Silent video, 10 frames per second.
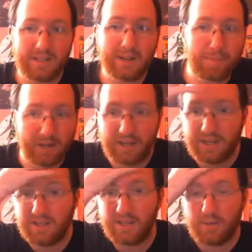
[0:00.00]
they
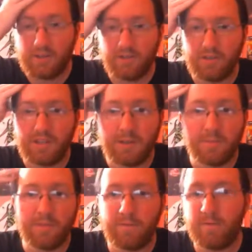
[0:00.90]
played the original
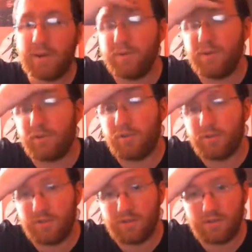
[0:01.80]
theme from
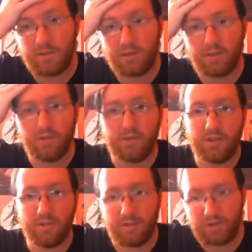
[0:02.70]
Gold,
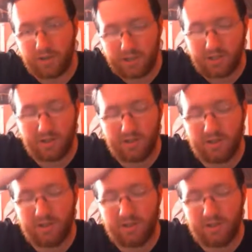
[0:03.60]
Silver, and Crystal.